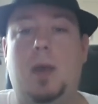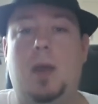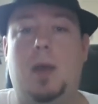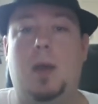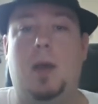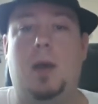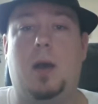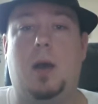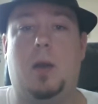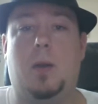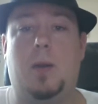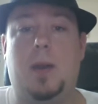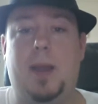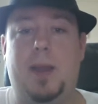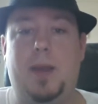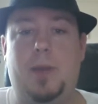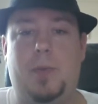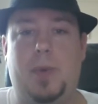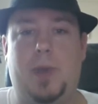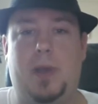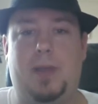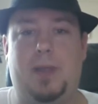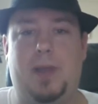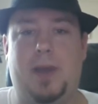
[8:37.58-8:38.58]
All right,
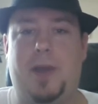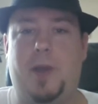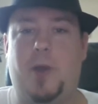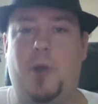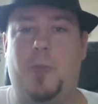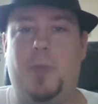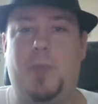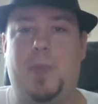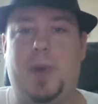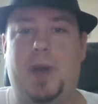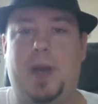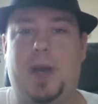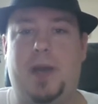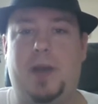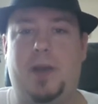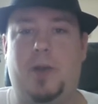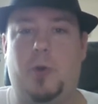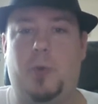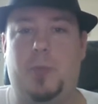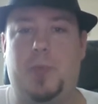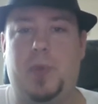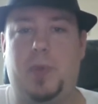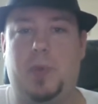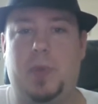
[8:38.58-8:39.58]
well, I
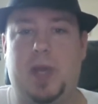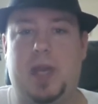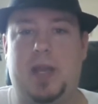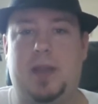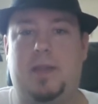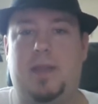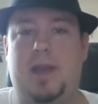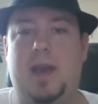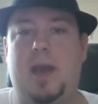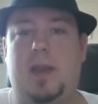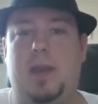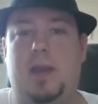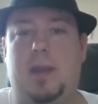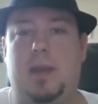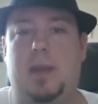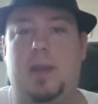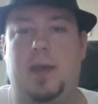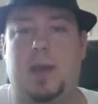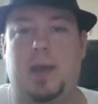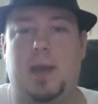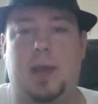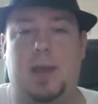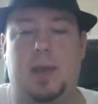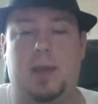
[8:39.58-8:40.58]
hope you like that,
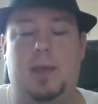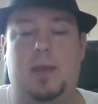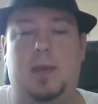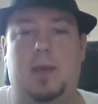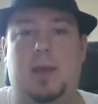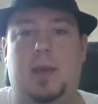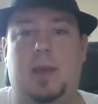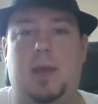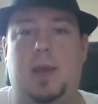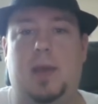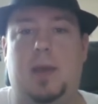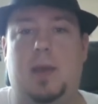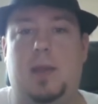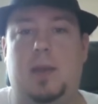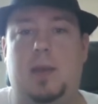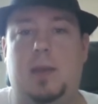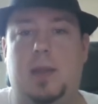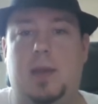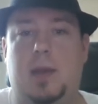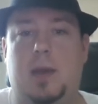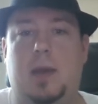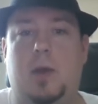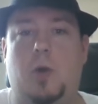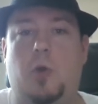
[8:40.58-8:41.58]
and
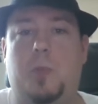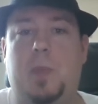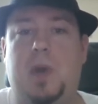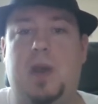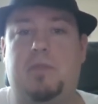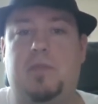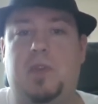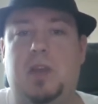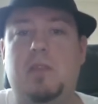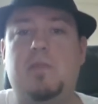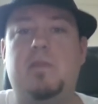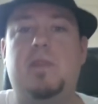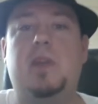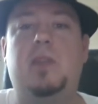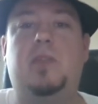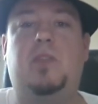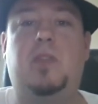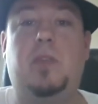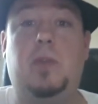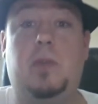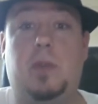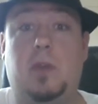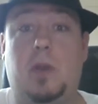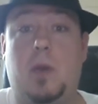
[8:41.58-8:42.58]
hope I've
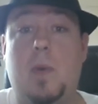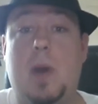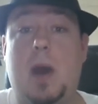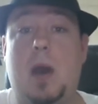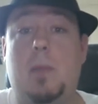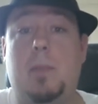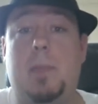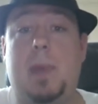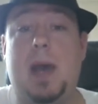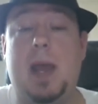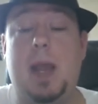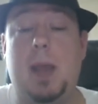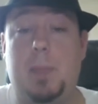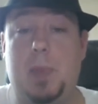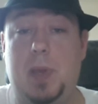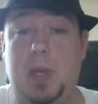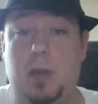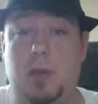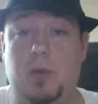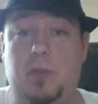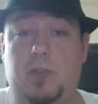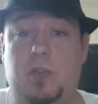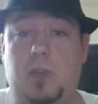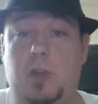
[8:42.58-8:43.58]
convinced you to go out and buy a
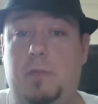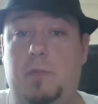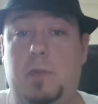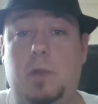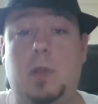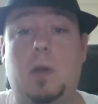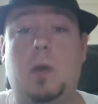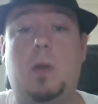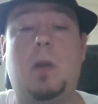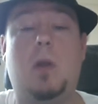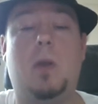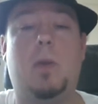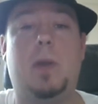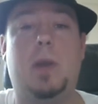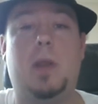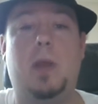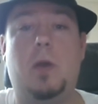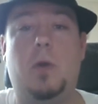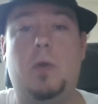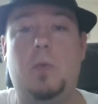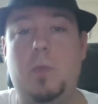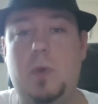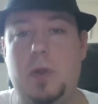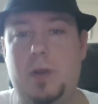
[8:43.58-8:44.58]
Peterson if you don't already
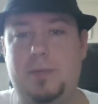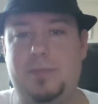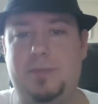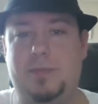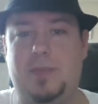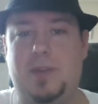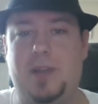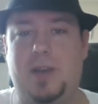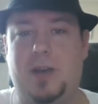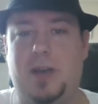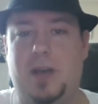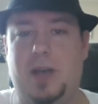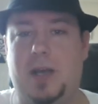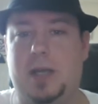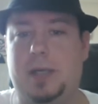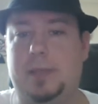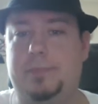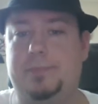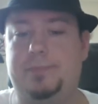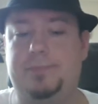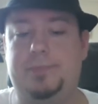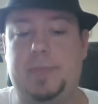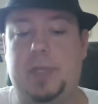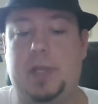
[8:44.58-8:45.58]
own one.
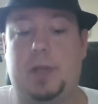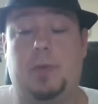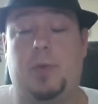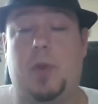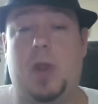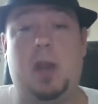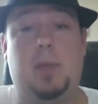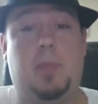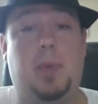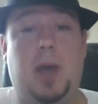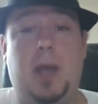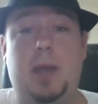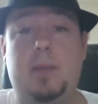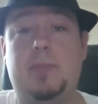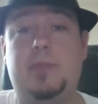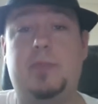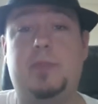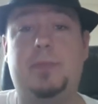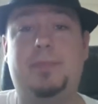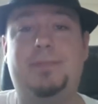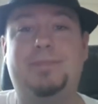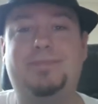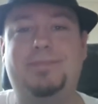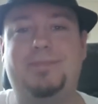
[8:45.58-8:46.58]
They're great
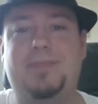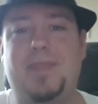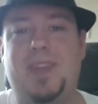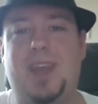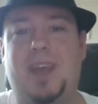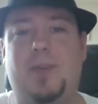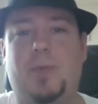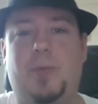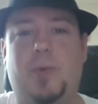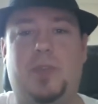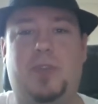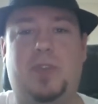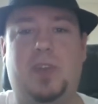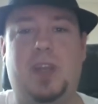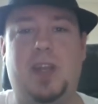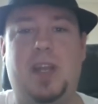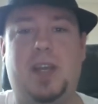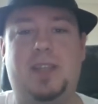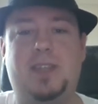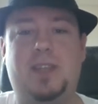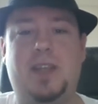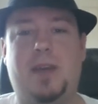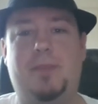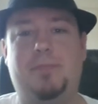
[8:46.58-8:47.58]
pipes. We'll see you
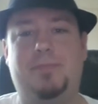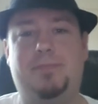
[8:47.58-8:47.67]
next time.